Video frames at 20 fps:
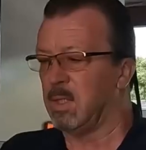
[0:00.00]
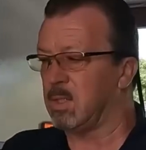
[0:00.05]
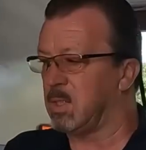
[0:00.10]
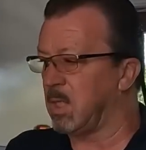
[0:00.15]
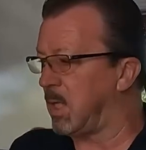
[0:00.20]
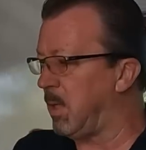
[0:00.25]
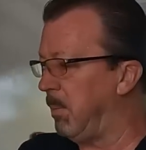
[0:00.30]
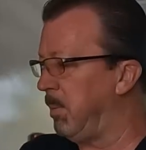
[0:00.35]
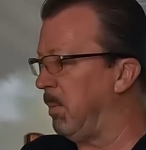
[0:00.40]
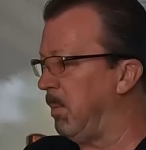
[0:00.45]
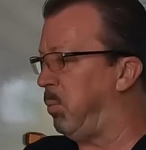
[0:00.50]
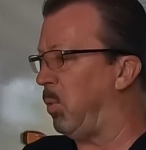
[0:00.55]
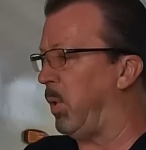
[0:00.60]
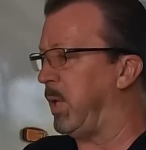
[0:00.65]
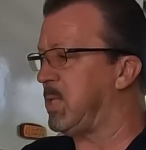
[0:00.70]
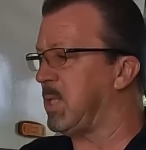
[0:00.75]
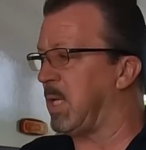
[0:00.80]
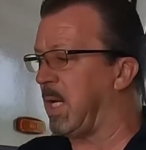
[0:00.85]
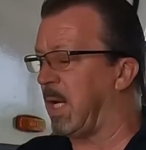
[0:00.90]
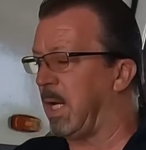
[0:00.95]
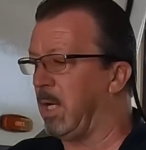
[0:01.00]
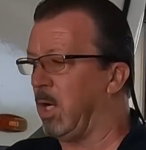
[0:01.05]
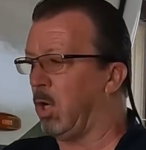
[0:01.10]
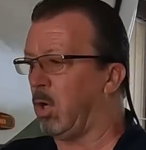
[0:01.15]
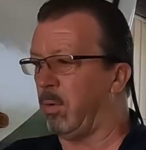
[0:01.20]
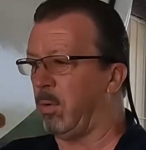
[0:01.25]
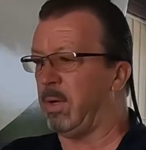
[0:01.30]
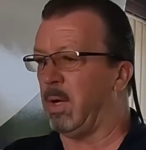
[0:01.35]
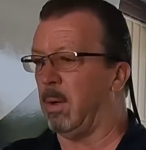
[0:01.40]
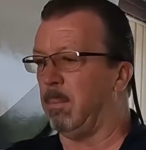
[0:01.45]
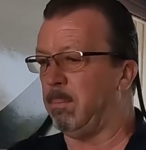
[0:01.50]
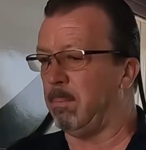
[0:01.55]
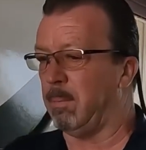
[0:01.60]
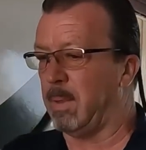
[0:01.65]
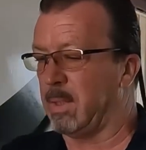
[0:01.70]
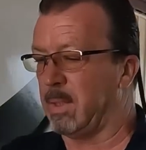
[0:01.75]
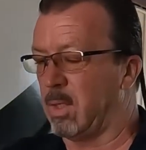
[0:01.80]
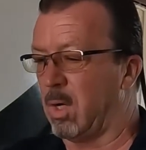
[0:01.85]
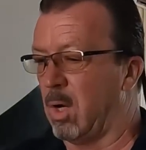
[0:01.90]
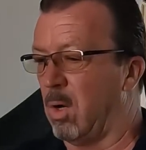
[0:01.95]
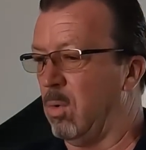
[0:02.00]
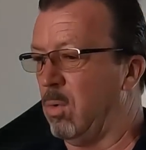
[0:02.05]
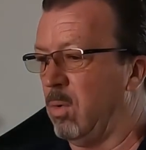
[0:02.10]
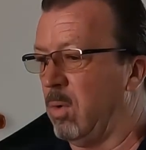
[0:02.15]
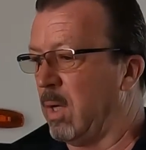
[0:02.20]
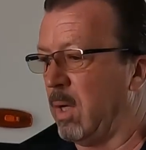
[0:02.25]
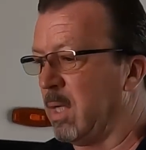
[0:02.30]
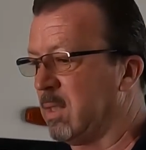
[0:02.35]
there's a couple of points that I hurry up and go.